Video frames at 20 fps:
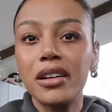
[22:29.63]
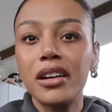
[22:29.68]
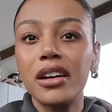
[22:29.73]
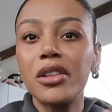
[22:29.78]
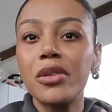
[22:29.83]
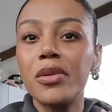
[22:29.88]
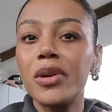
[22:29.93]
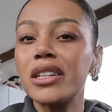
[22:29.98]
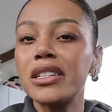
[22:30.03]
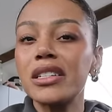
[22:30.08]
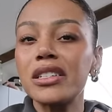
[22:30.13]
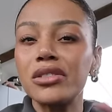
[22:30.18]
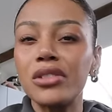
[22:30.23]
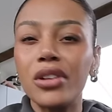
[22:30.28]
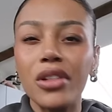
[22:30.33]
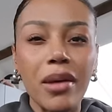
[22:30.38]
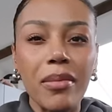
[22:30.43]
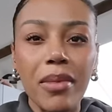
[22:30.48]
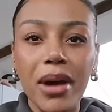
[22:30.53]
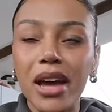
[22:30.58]
Otherwise it's
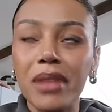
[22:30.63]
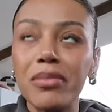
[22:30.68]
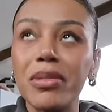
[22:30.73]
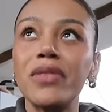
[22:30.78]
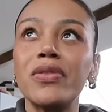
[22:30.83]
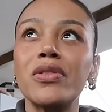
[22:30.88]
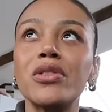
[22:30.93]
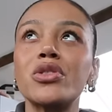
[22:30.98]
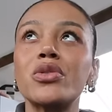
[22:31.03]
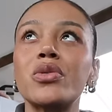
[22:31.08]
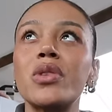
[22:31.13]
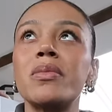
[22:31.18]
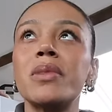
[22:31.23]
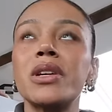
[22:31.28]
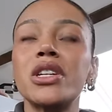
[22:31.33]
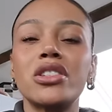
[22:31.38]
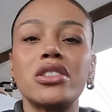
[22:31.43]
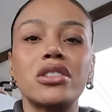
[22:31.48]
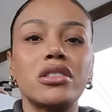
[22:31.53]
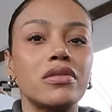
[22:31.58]
not that bad, but if you're
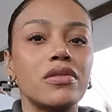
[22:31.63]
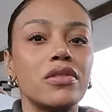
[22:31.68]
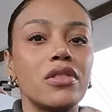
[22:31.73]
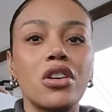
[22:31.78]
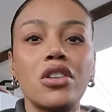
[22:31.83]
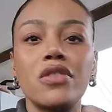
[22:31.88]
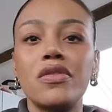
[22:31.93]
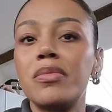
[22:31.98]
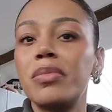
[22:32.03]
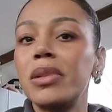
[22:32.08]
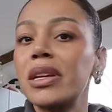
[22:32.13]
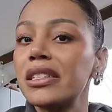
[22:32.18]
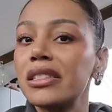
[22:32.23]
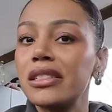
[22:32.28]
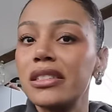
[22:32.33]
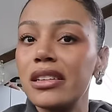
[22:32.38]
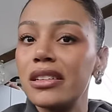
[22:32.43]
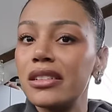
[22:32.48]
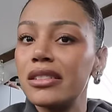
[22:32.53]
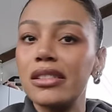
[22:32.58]
squeamish over
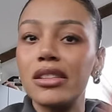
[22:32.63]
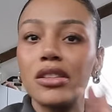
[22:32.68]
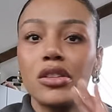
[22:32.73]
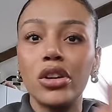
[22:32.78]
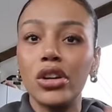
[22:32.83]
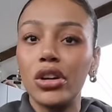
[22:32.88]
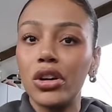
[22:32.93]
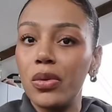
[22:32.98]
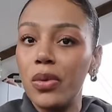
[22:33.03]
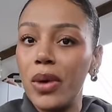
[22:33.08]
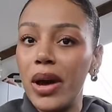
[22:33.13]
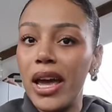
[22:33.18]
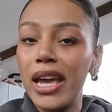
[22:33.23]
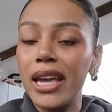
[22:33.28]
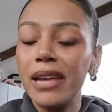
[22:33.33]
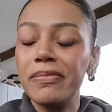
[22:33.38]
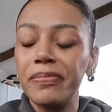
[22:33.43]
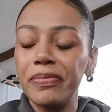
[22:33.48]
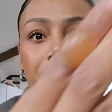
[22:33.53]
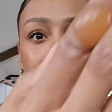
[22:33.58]
blisters, look
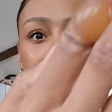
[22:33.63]
away.